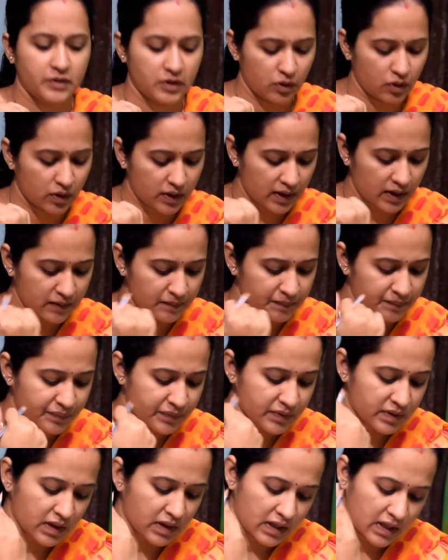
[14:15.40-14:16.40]
Okay.
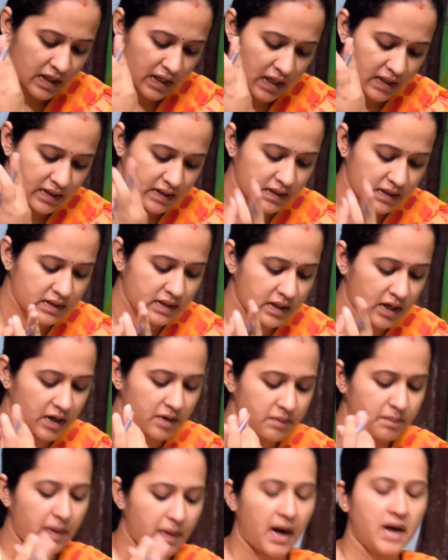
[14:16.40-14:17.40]
In the third
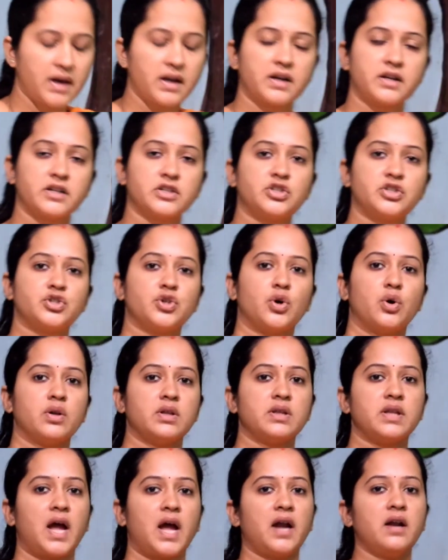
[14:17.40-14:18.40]
part, it is
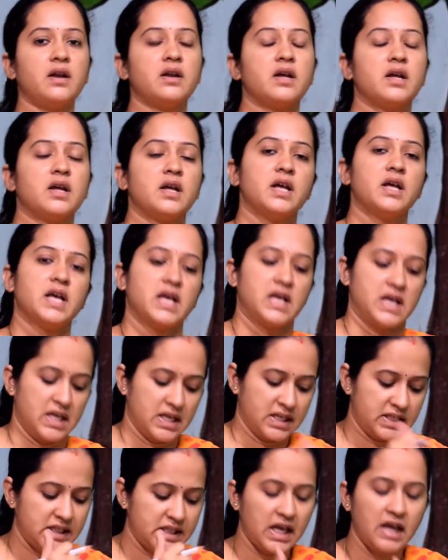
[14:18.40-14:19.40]
shown that
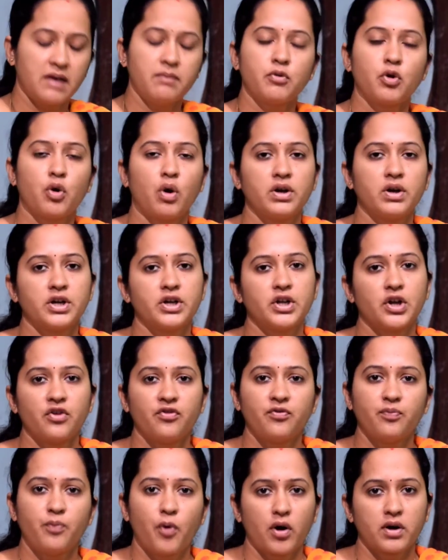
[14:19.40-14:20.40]
same quantity
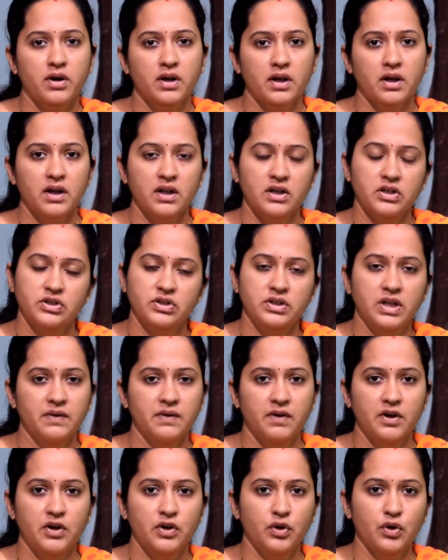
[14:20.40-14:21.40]
of bottle is
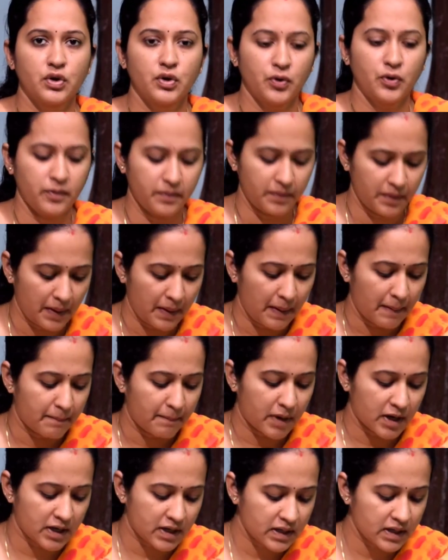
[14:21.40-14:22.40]
given to you,
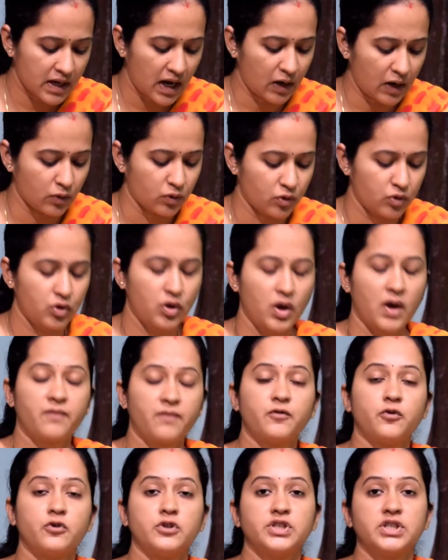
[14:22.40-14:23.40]
but now you have
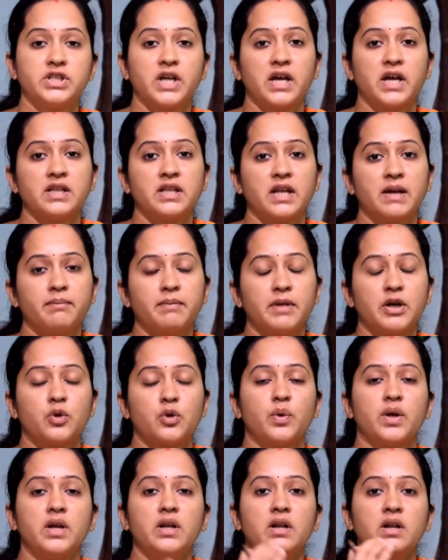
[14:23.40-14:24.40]
to share them
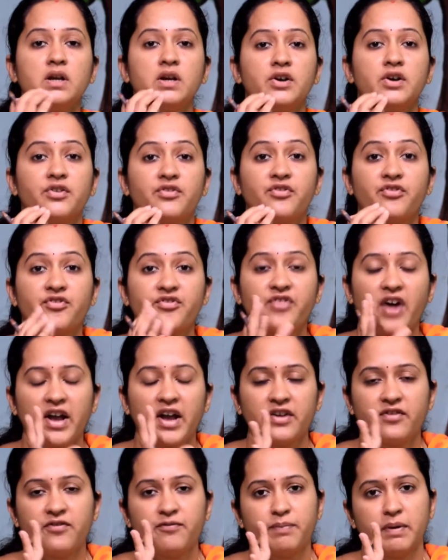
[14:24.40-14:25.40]
between
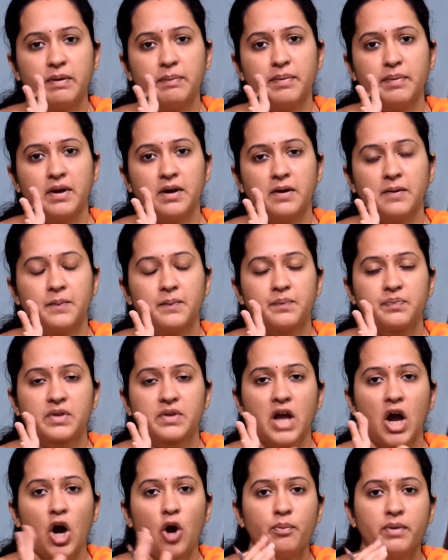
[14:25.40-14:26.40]
5 people.
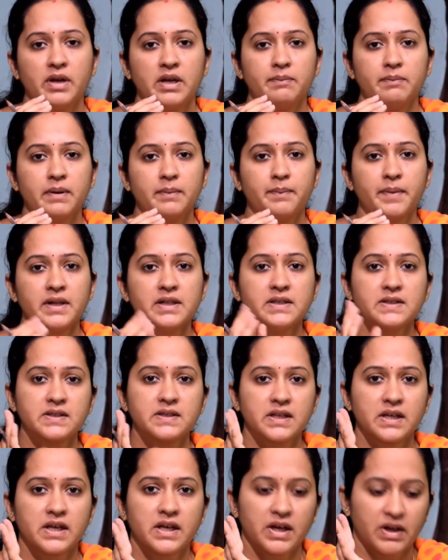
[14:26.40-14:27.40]
How many people?
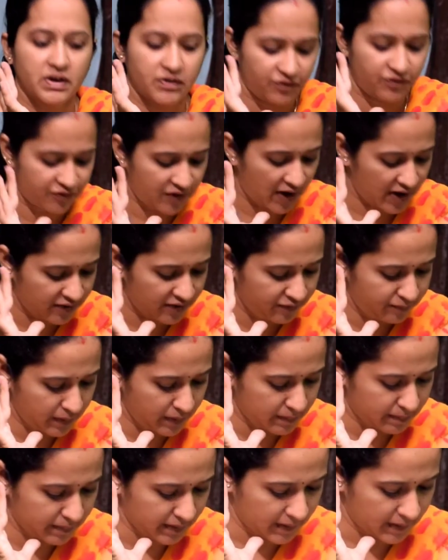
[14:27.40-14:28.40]
5
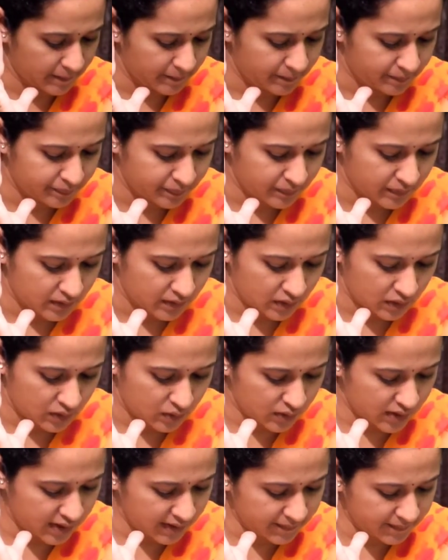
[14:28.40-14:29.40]
people.
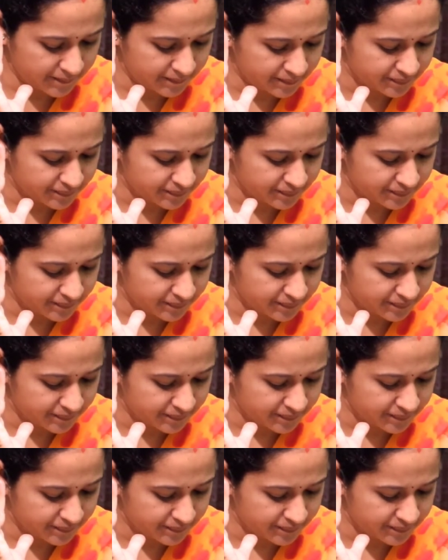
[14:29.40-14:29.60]
Okay.